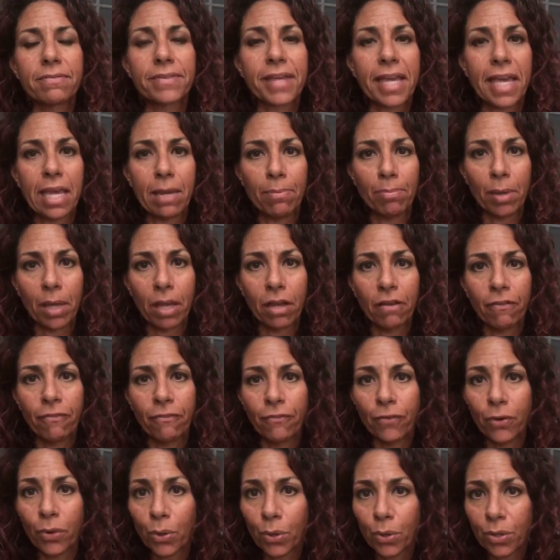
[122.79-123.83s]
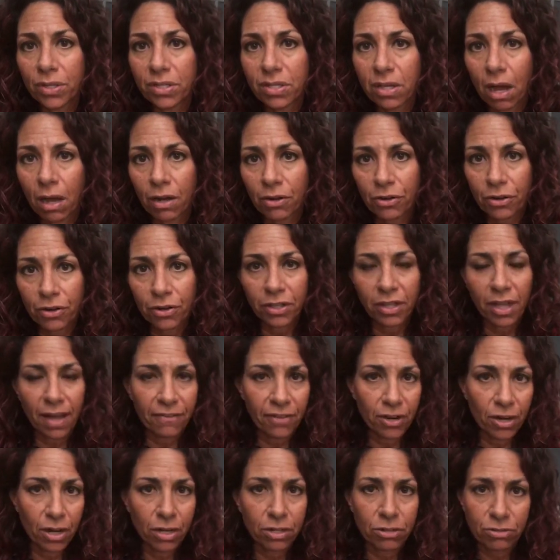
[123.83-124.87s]
keeping foods under
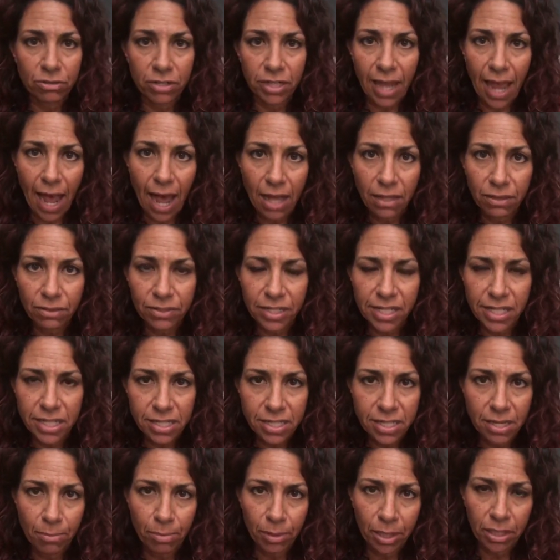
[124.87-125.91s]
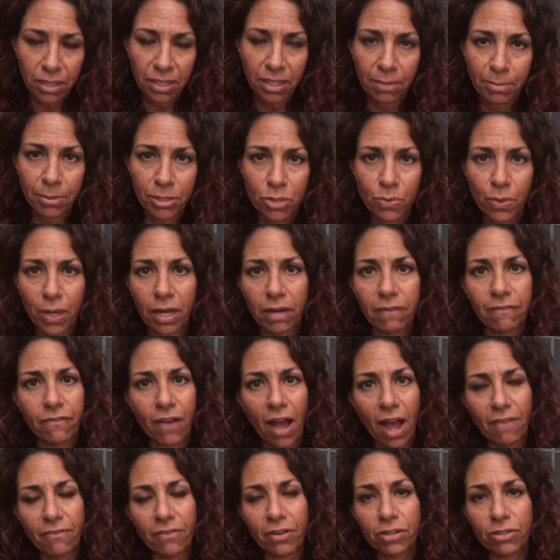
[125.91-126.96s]
1,100 calories, typically between
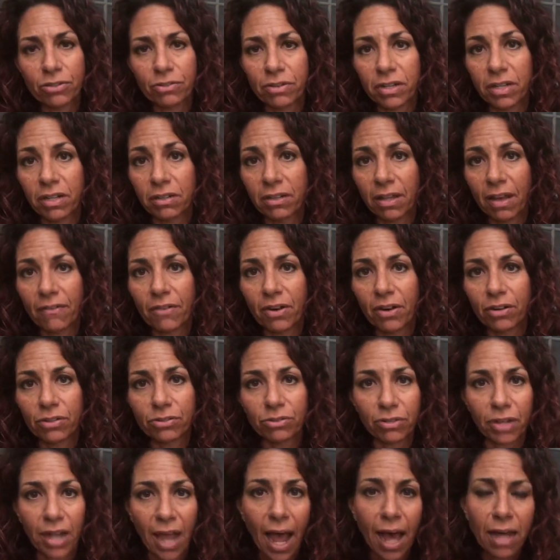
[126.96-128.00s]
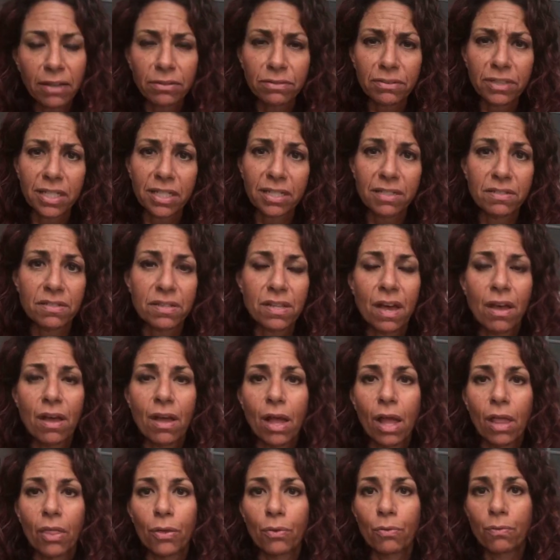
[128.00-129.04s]
500 and 1,100 calories.
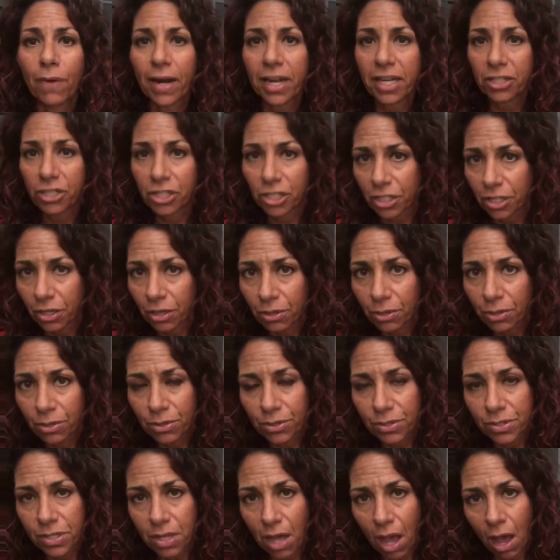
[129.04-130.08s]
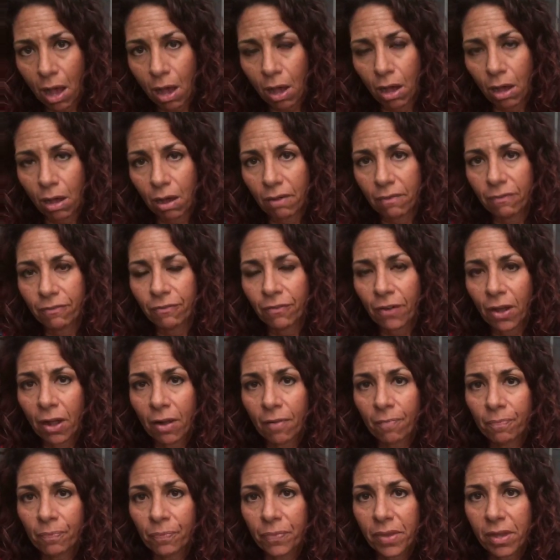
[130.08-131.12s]
The ratios of
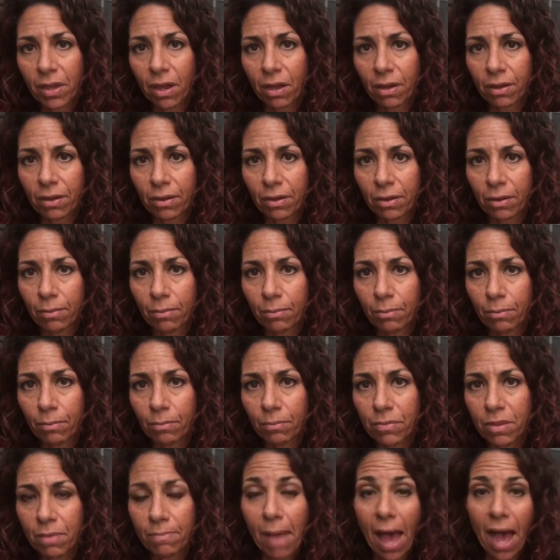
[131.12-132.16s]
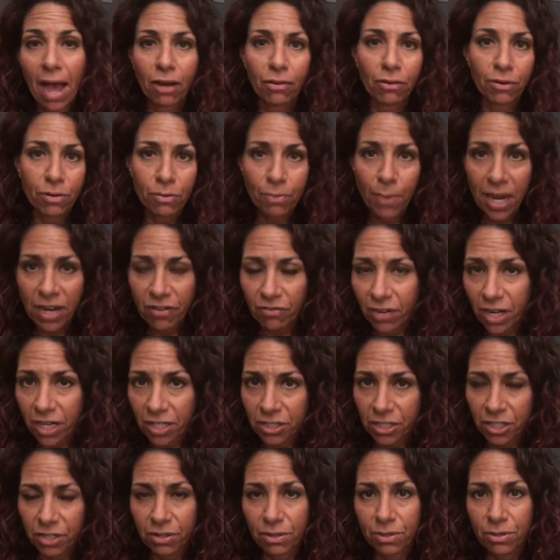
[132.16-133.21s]
the macro weight
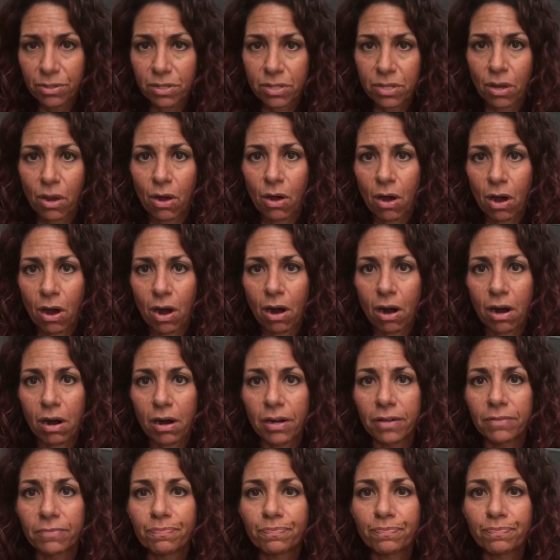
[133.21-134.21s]
ratios are